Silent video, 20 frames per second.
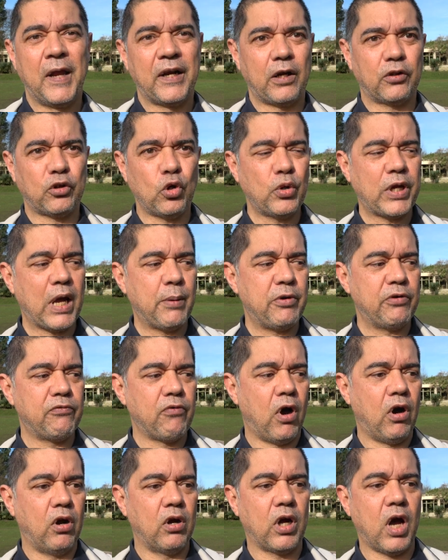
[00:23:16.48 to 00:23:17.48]
Now don't get me
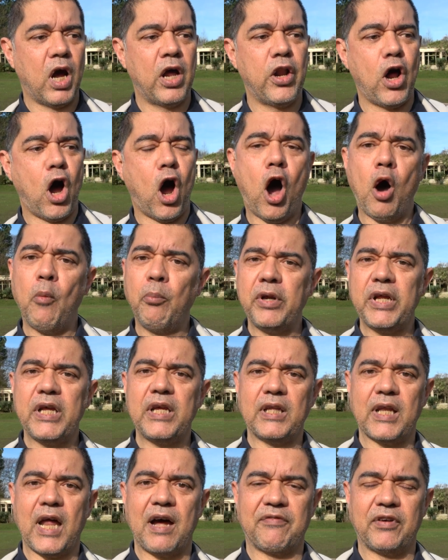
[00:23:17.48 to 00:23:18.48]
wrong, an
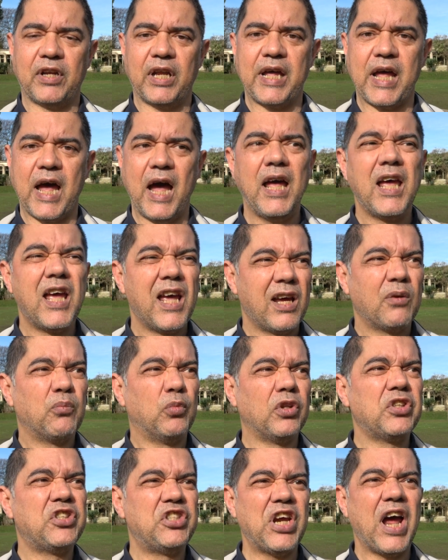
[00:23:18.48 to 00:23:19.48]
Omni lavalier
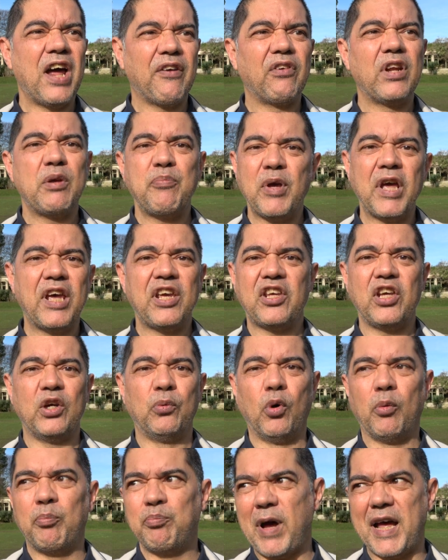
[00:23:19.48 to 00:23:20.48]
will generally pick
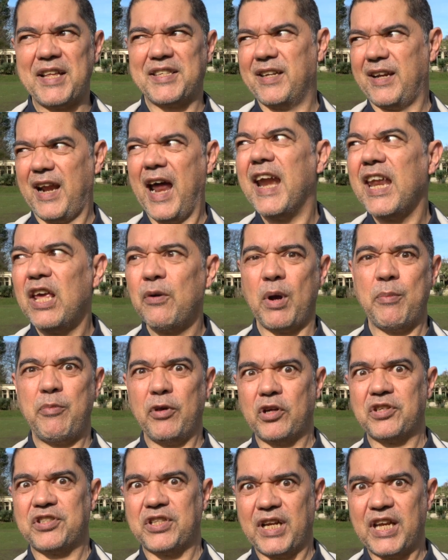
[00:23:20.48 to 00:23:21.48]
you up better anyway
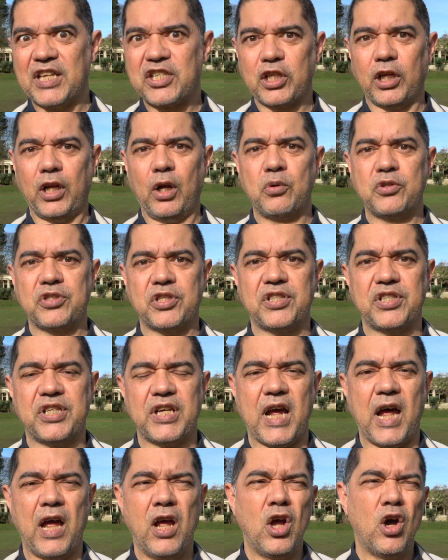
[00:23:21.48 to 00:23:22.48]
because it is closer to
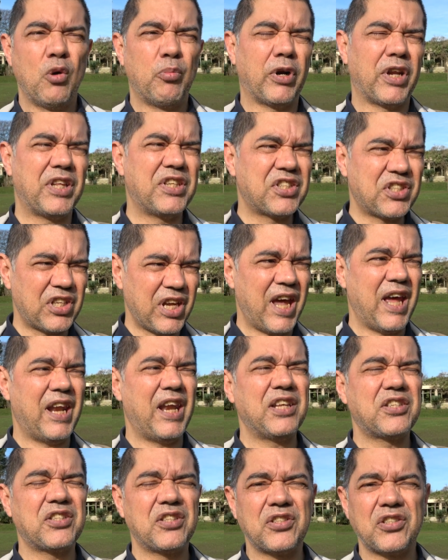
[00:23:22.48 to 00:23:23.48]
you, but in certain
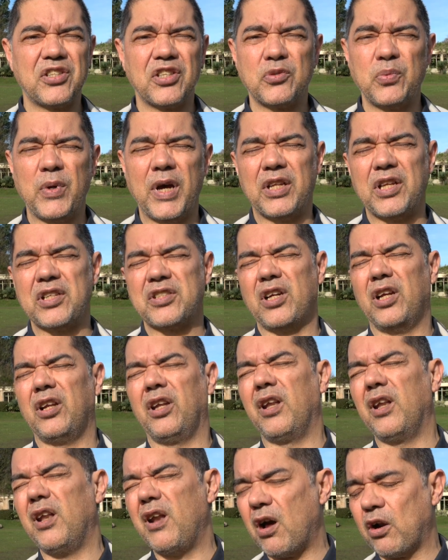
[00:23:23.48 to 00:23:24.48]
instances where there's a
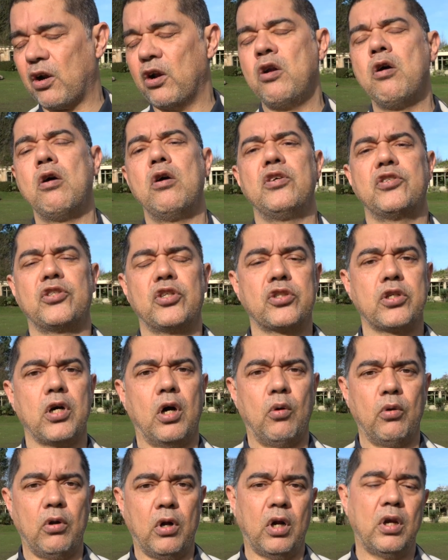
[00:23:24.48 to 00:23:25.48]
lot of noises
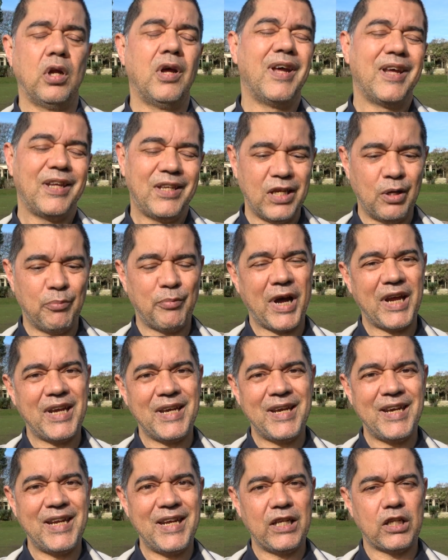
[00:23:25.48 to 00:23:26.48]
going on, you might
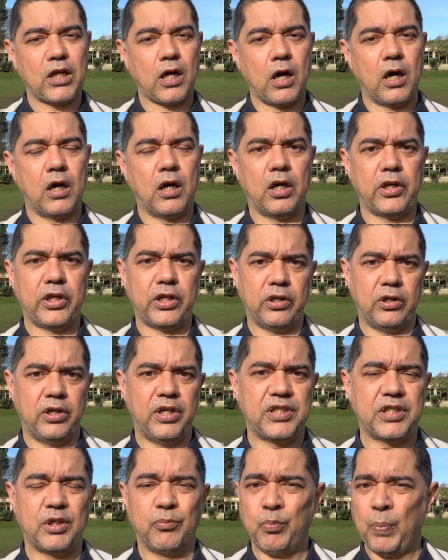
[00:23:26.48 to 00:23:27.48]
need a
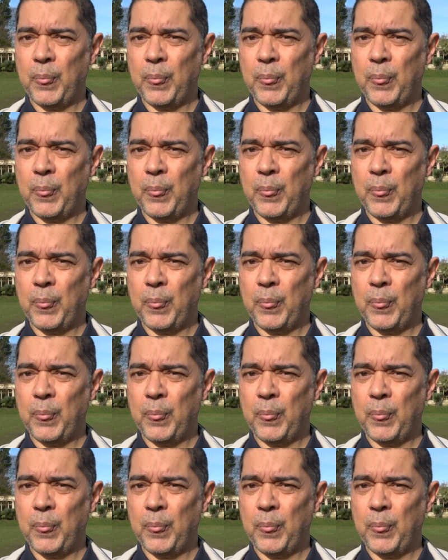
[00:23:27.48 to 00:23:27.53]
cardioid.